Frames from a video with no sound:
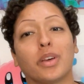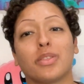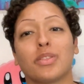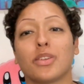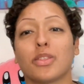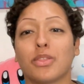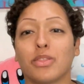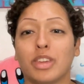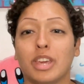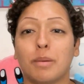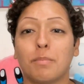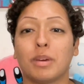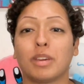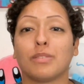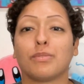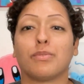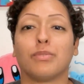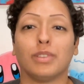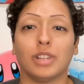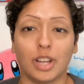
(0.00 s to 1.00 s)
the theming
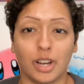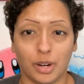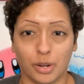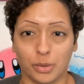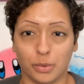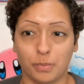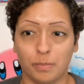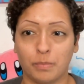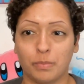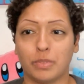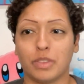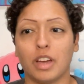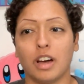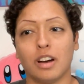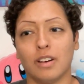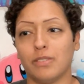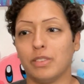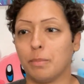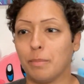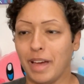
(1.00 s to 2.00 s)
flow
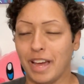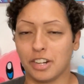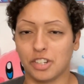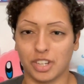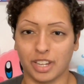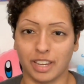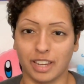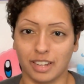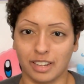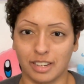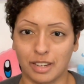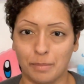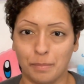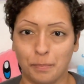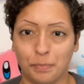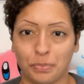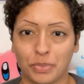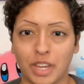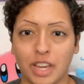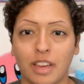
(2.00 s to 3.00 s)
of the Magic Kingdom.
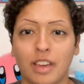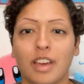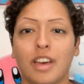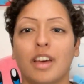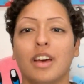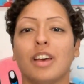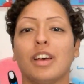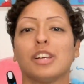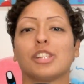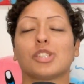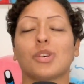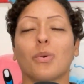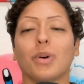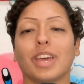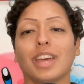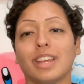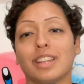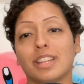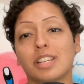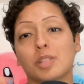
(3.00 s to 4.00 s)
So
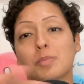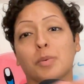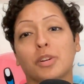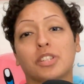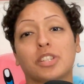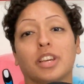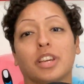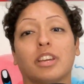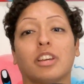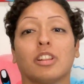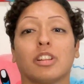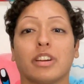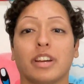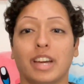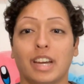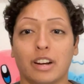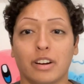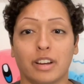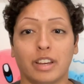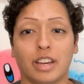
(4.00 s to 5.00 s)
in this particular
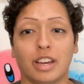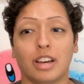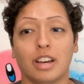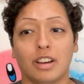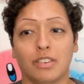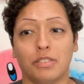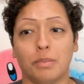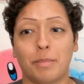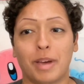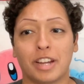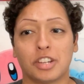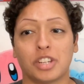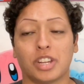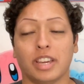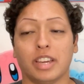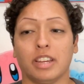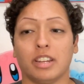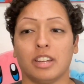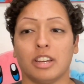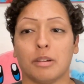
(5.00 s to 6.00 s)
area of the Magic
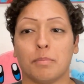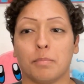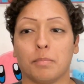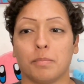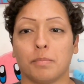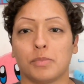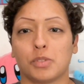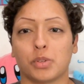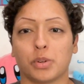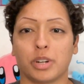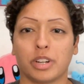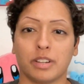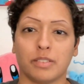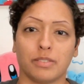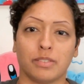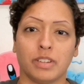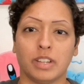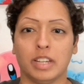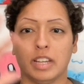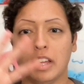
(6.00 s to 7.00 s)
Kingdom, sort
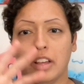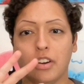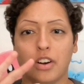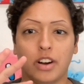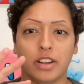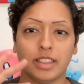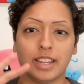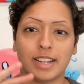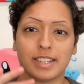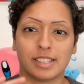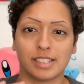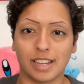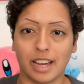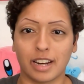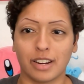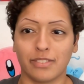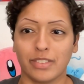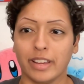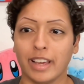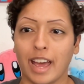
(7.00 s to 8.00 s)
of on that side
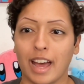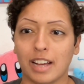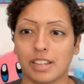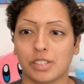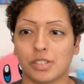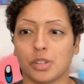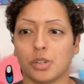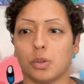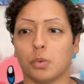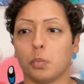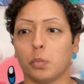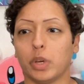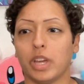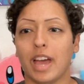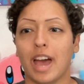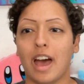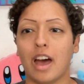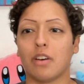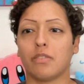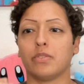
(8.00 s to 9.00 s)
of the castle, we
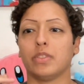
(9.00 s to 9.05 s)
have